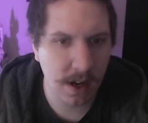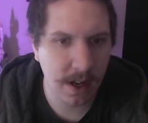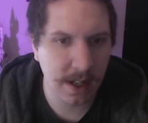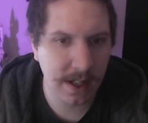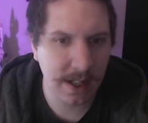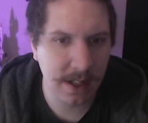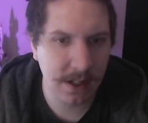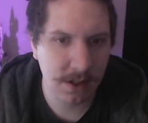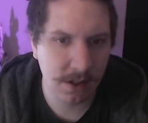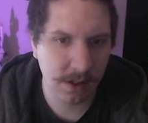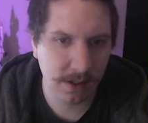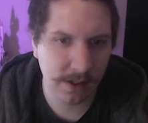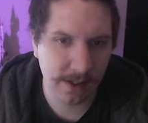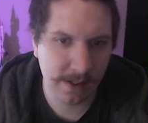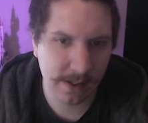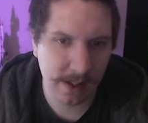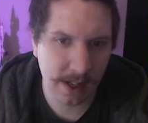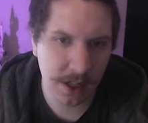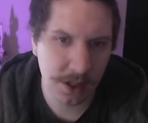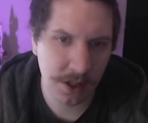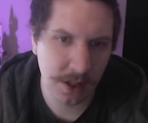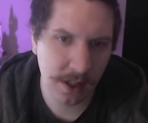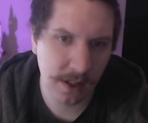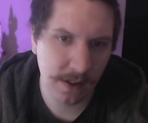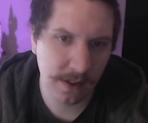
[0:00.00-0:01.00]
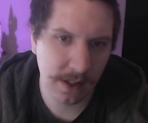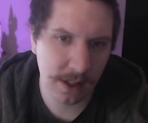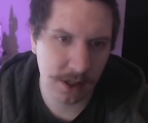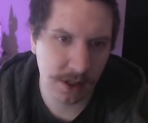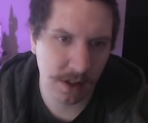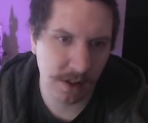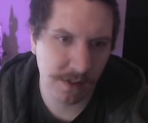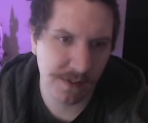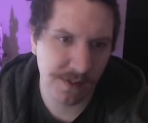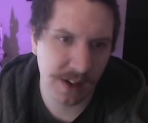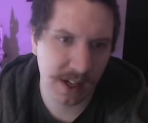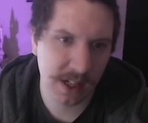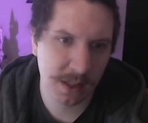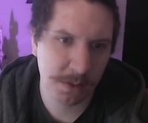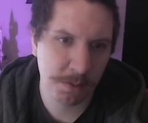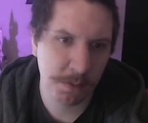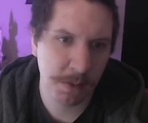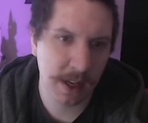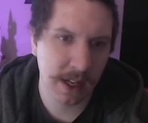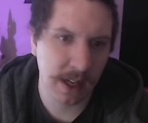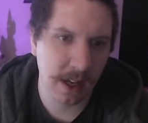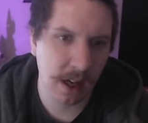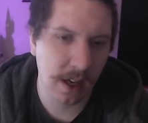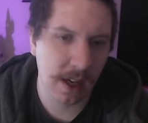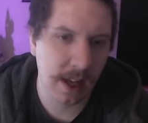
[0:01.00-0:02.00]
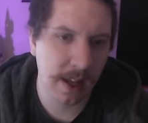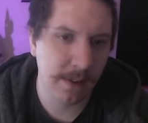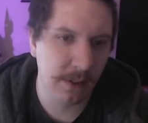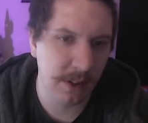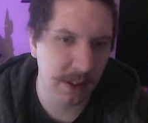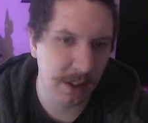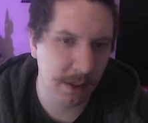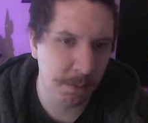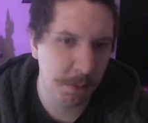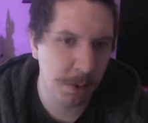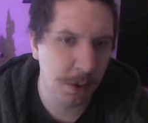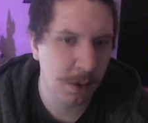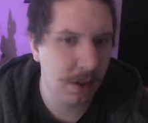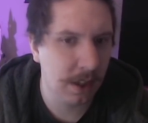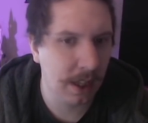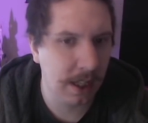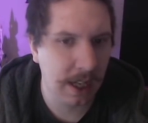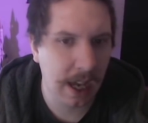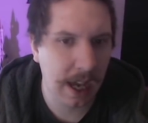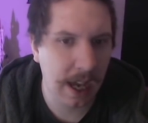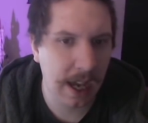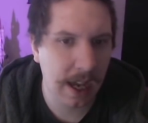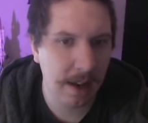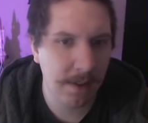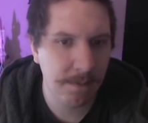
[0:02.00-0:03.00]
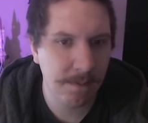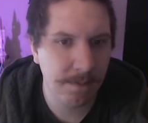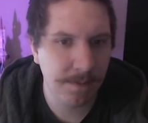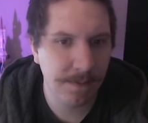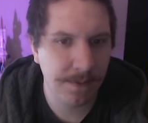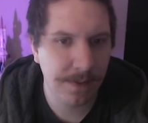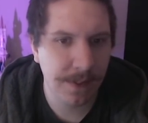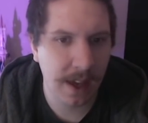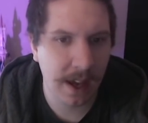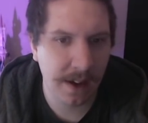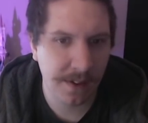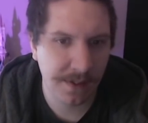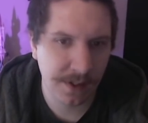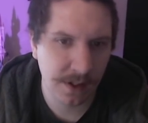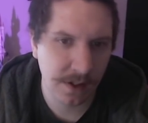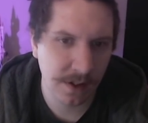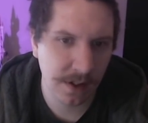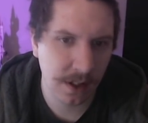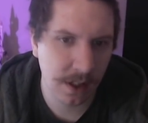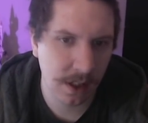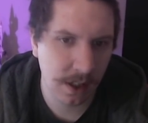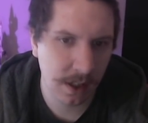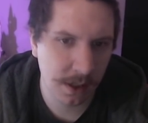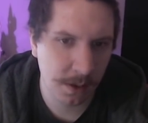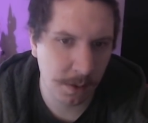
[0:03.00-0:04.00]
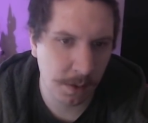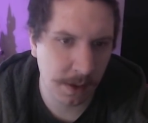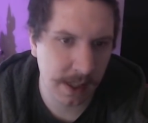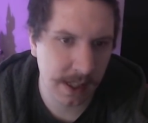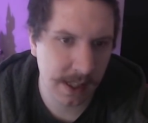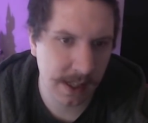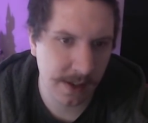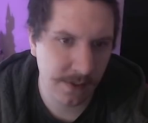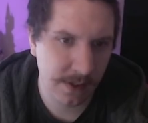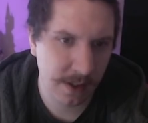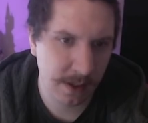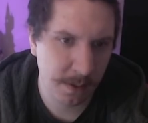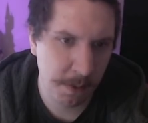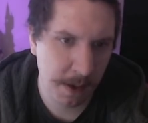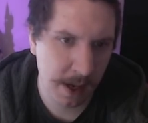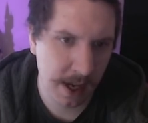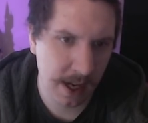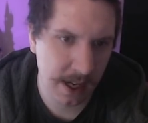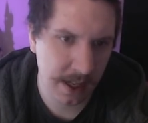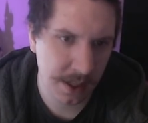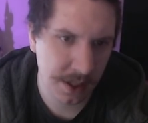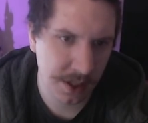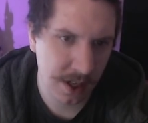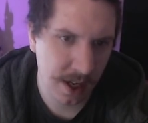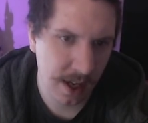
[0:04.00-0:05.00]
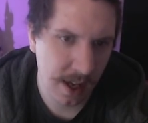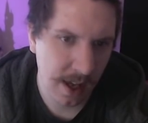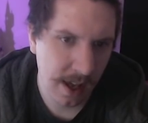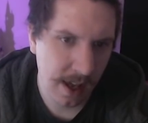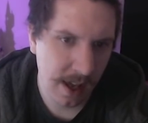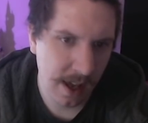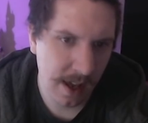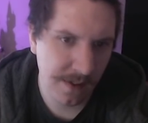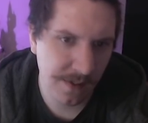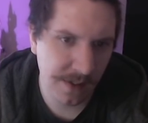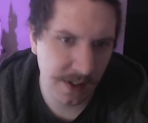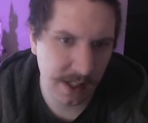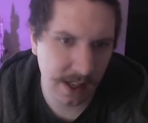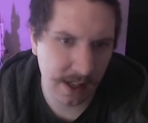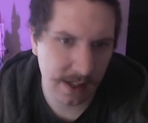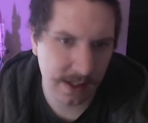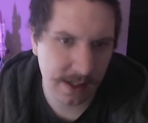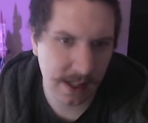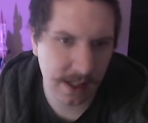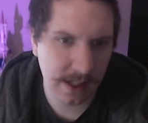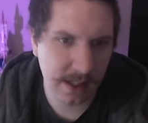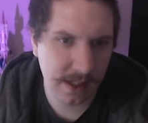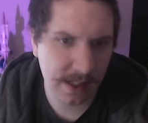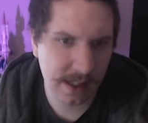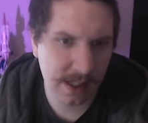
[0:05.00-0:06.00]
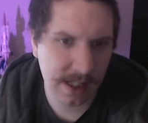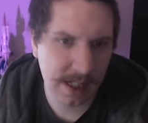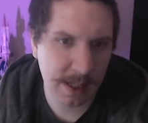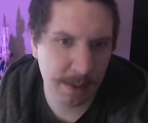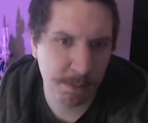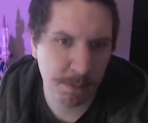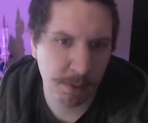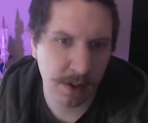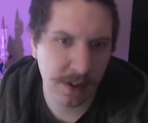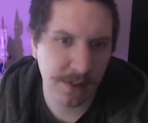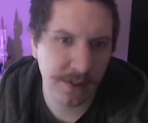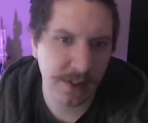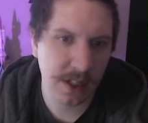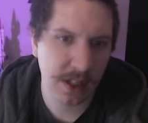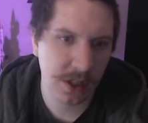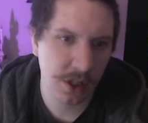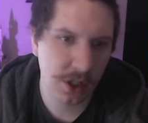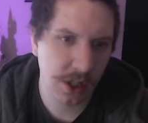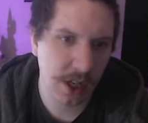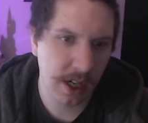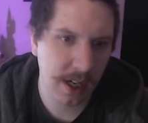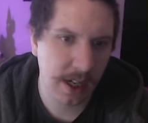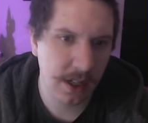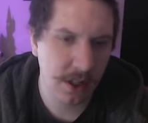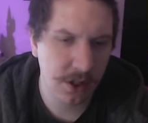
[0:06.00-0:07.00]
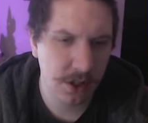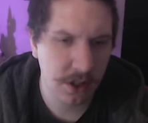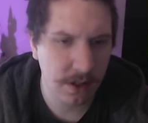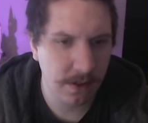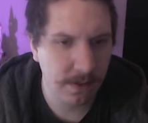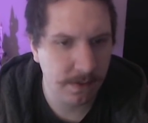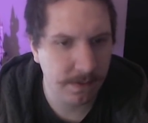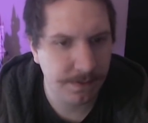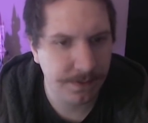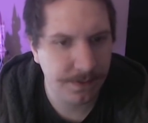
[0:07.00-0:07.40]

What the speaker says: initialization. This should fix being unable to boot the game after the 27th patch. If it doesn't, see previous change.